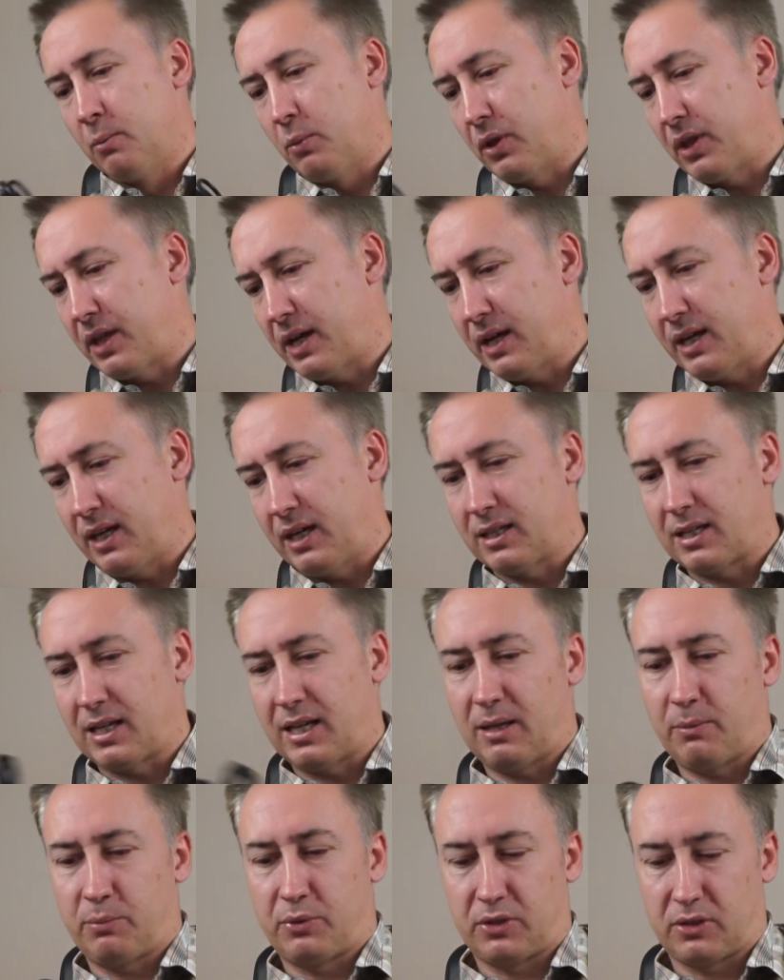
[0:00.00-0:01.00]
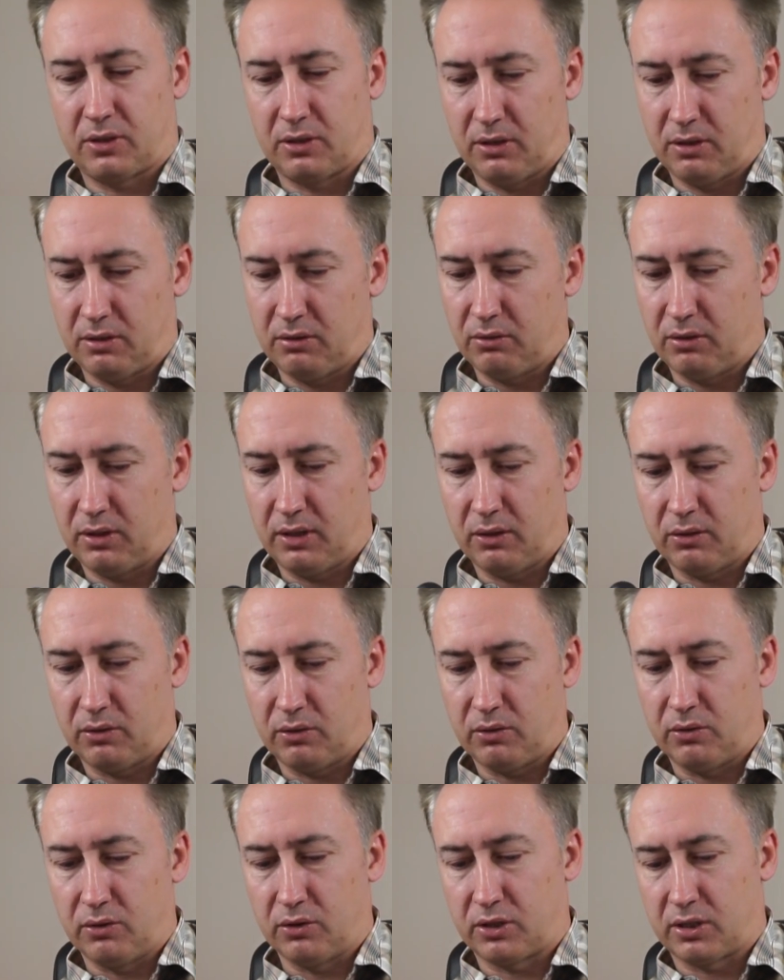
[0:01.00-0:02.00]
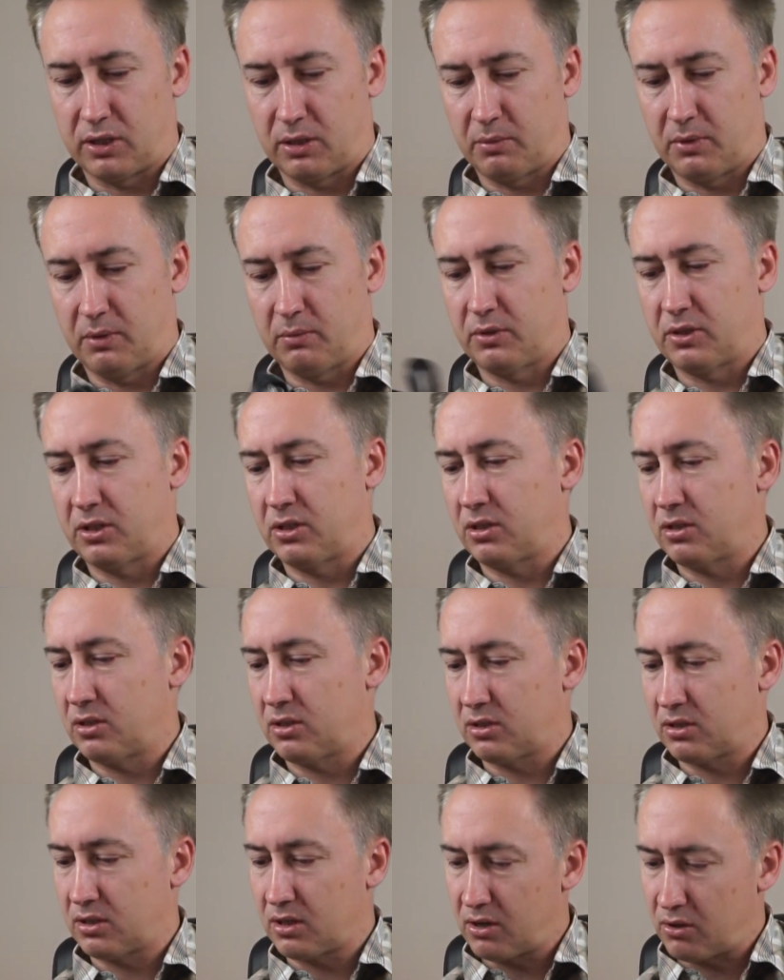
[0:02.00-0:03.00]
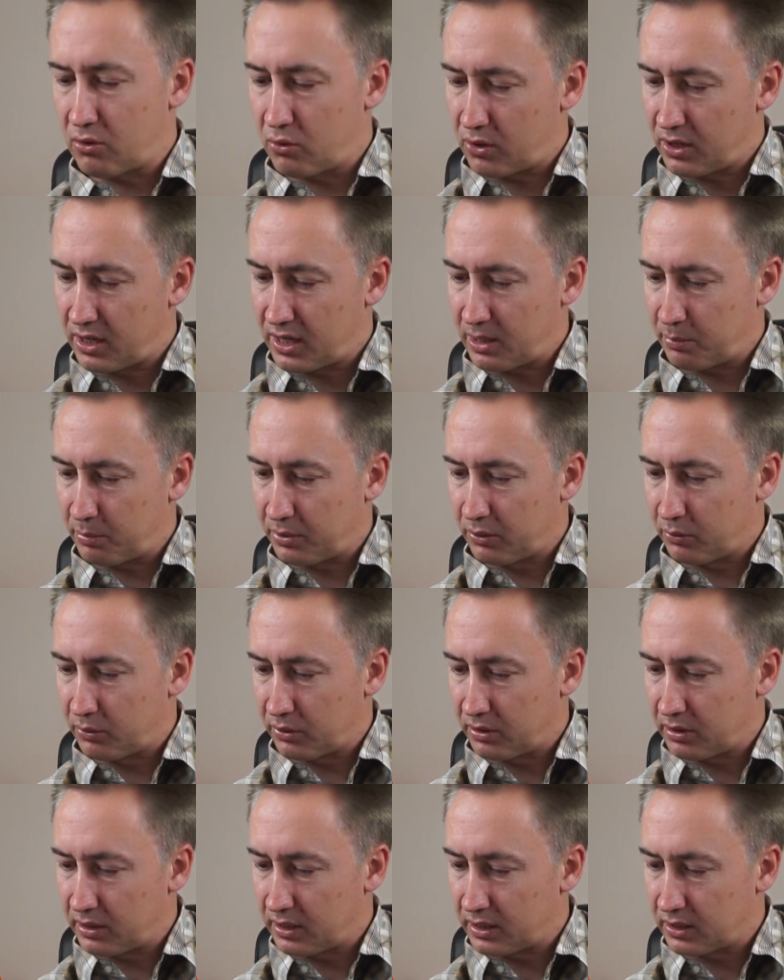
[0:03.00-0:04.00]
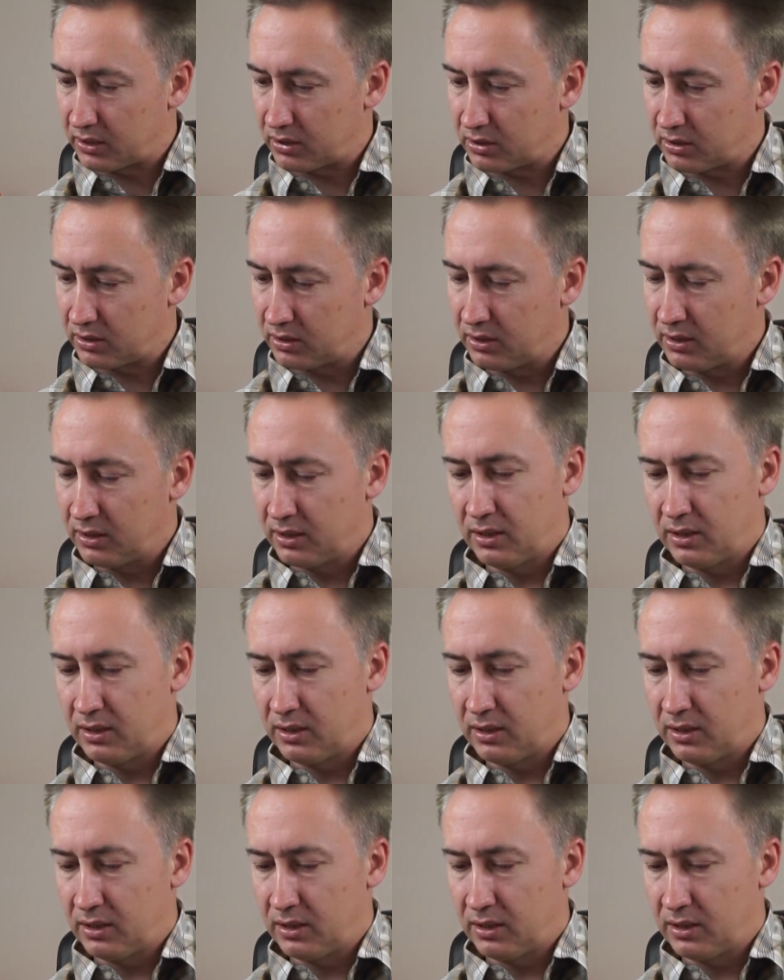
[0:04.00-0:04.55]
Well, that is absolutely awesome. I'm so happy with this.